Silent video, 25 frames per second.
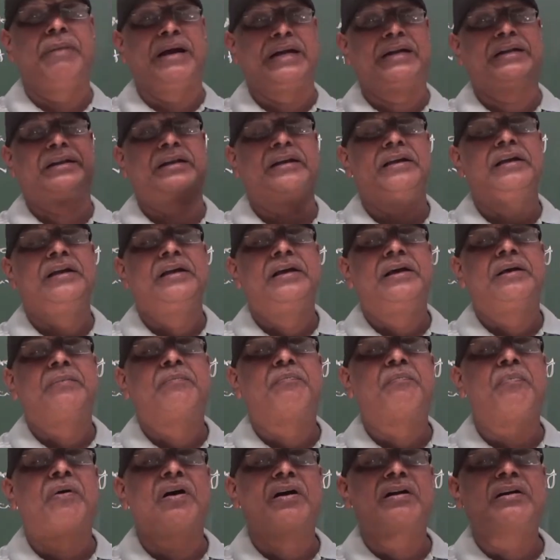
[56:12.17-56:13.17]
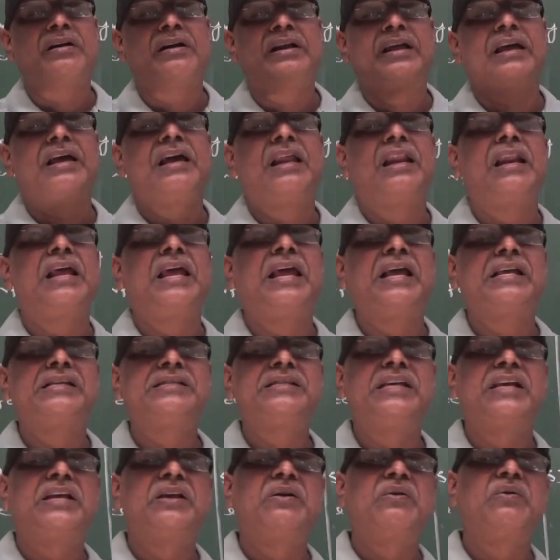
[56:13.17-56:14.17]
But particle
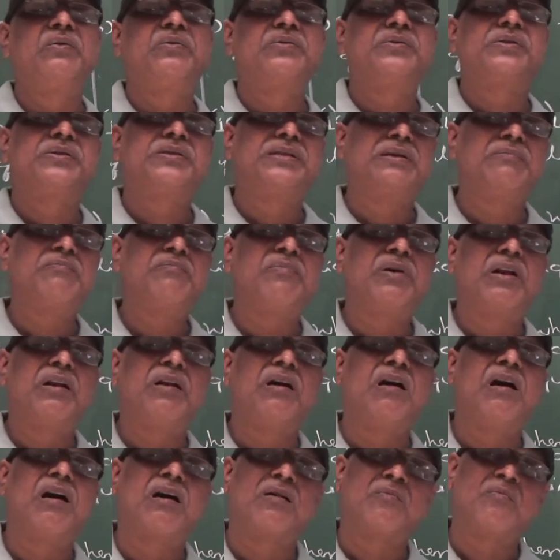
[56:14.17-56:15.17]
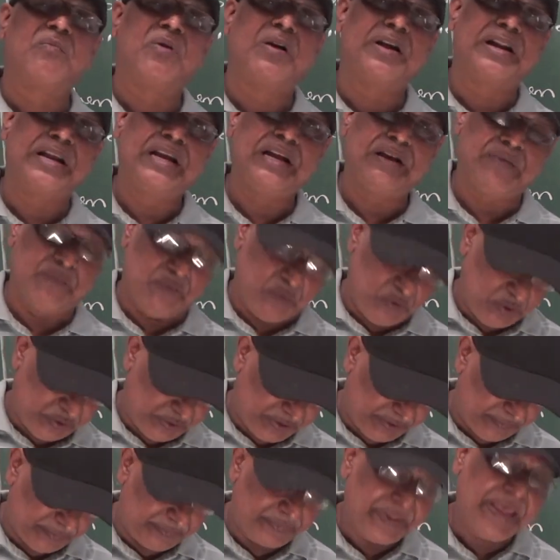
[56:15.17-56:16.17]
executes simple harmonic
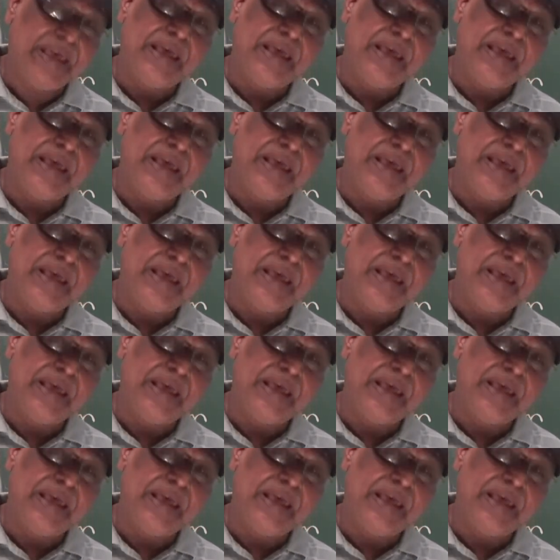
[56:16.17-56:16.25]
motion.